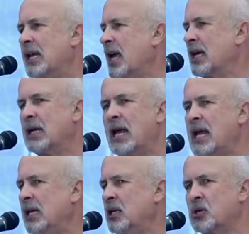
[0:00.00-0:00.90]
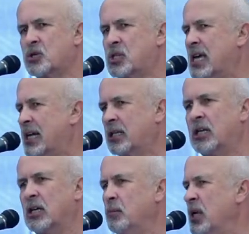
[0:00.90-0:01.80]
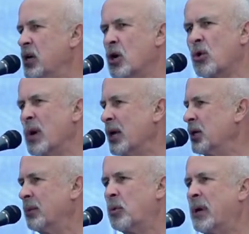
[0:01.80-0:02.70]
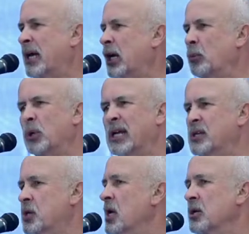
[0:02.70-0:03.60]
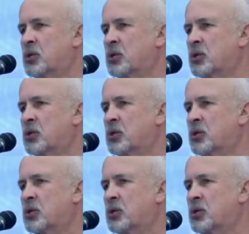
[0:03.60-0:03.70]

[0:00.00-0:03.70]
had eight years of that kid being all wound up about airplanes,